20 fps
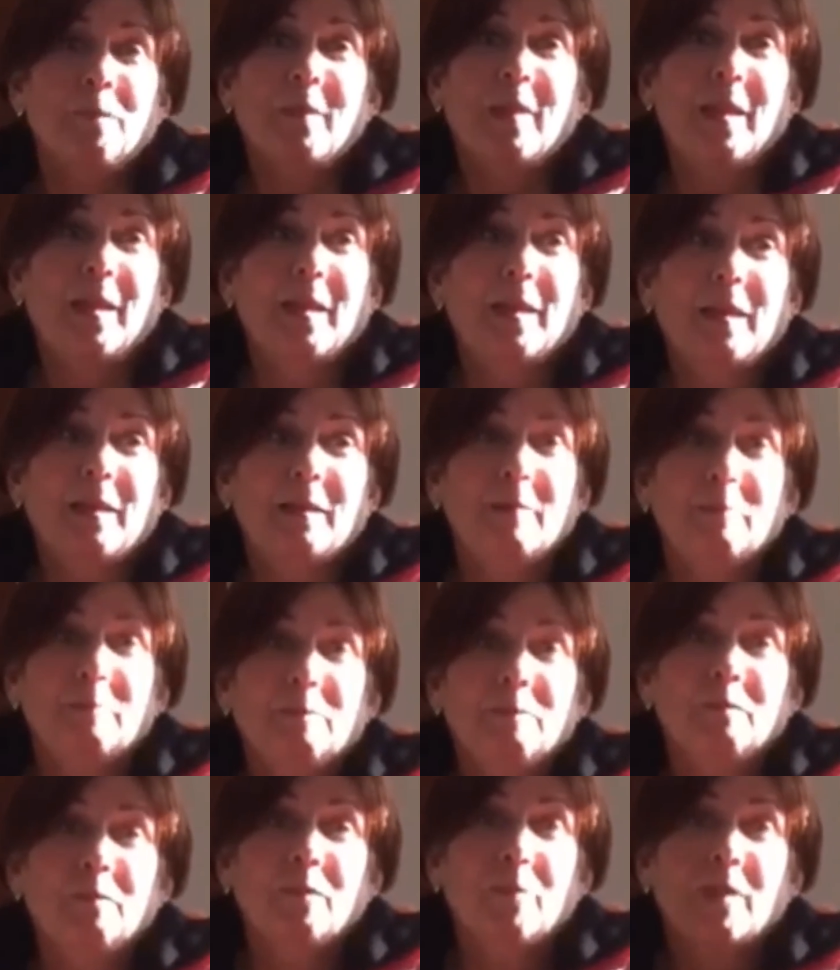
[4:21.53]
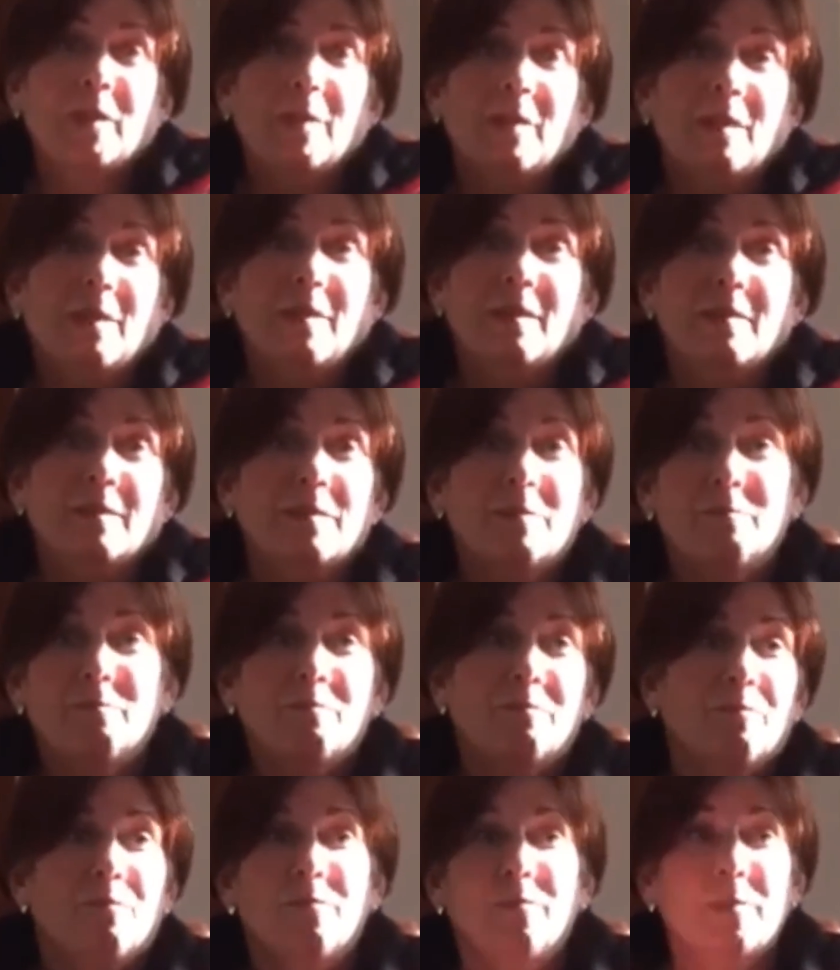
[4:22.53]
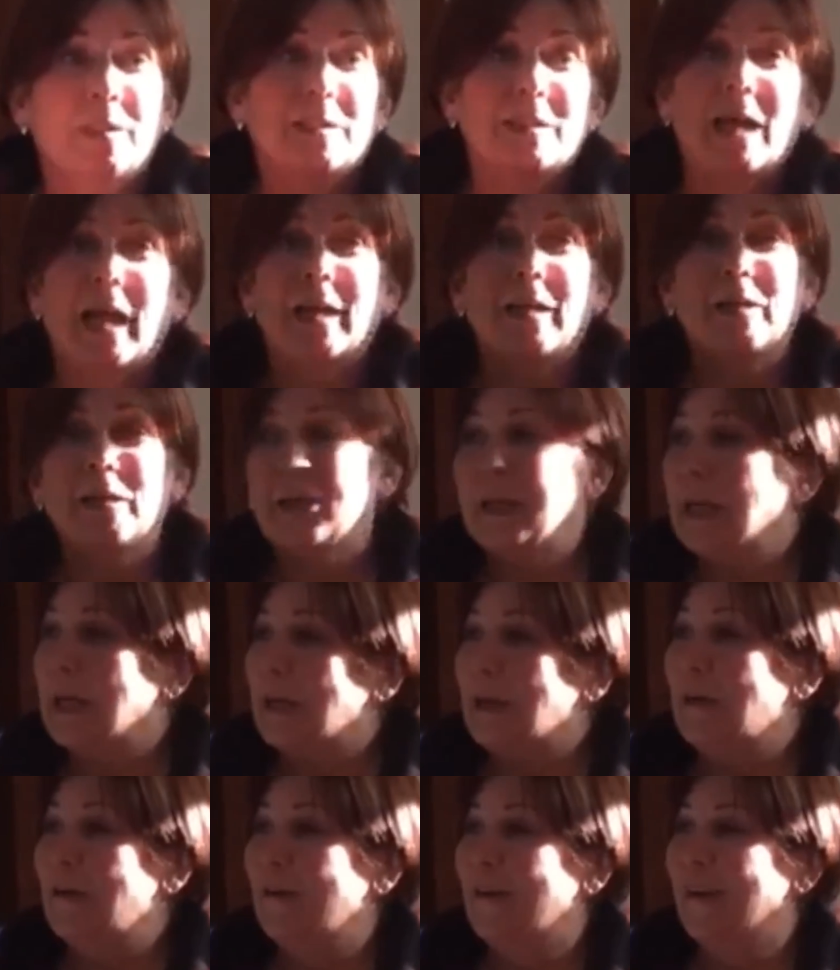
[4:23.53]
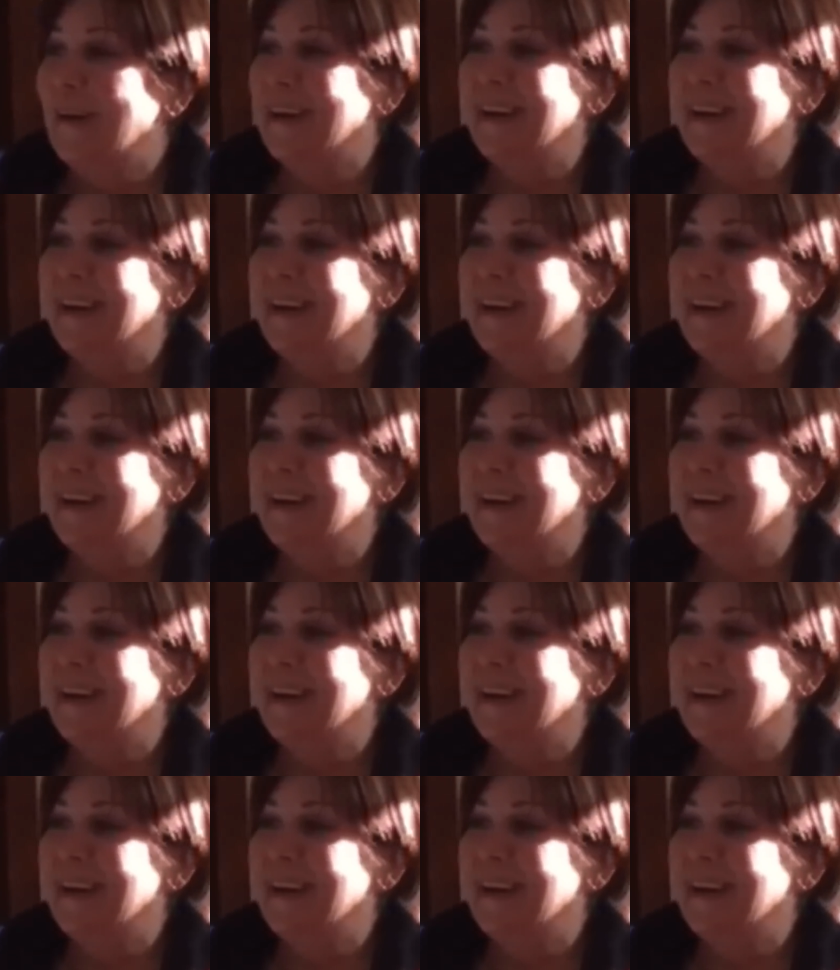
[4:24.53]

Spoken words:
they decided to leave.